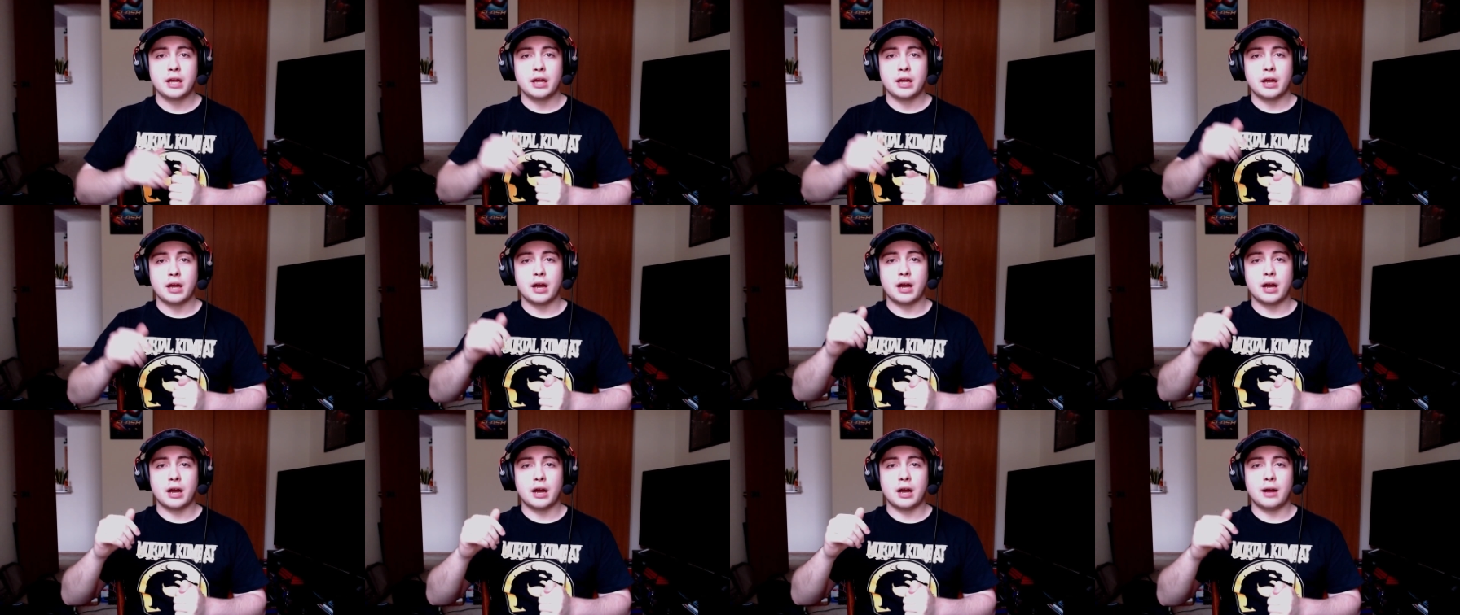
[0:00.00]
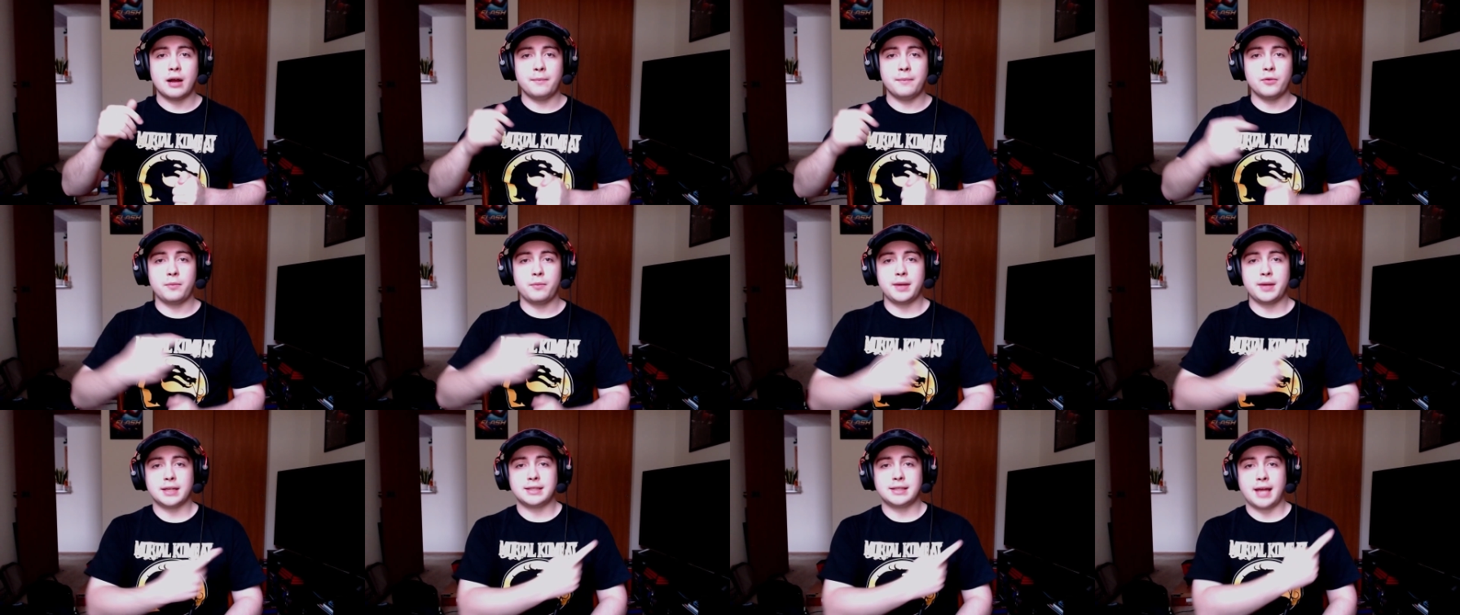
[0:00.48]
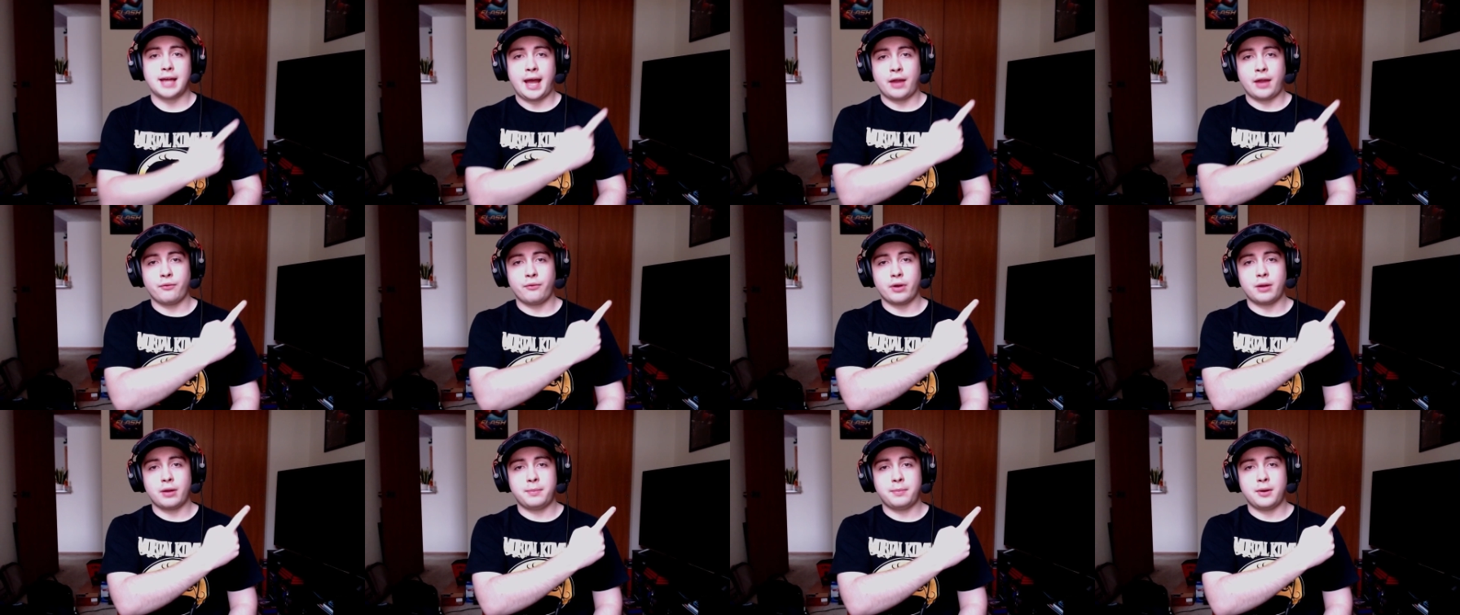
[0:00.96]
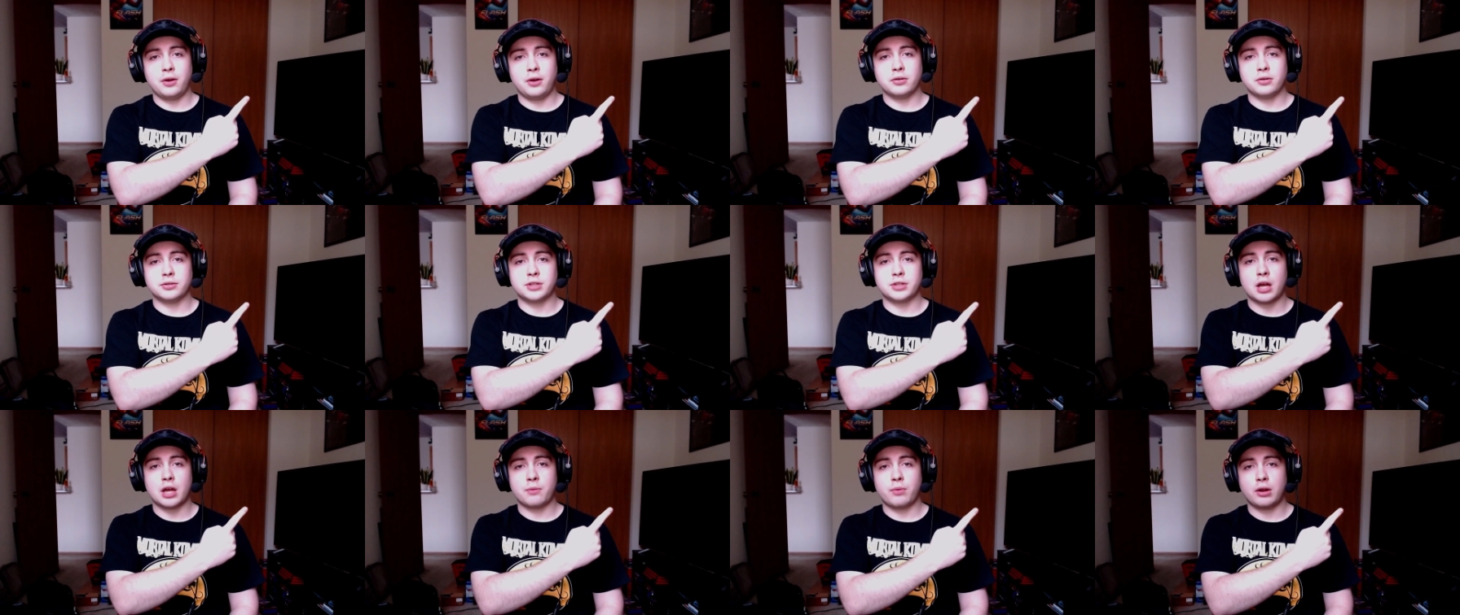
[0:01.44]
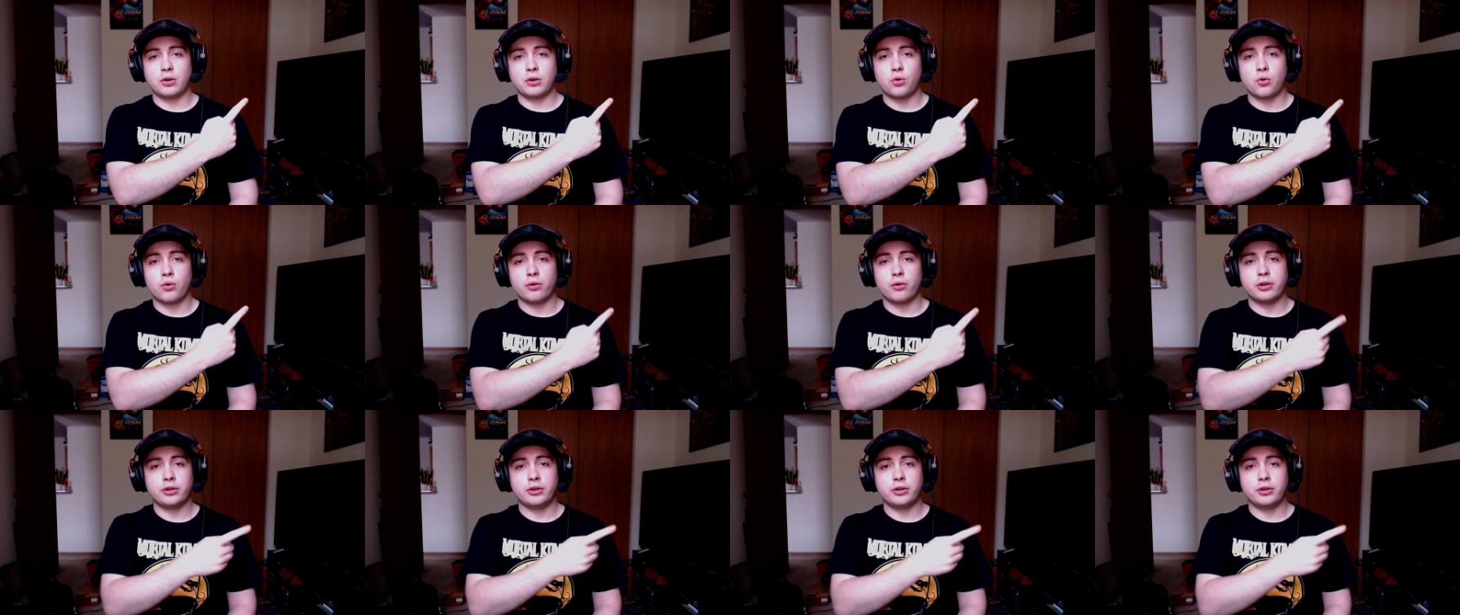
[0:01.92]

um, there'll be a tag right up here in the top right corner.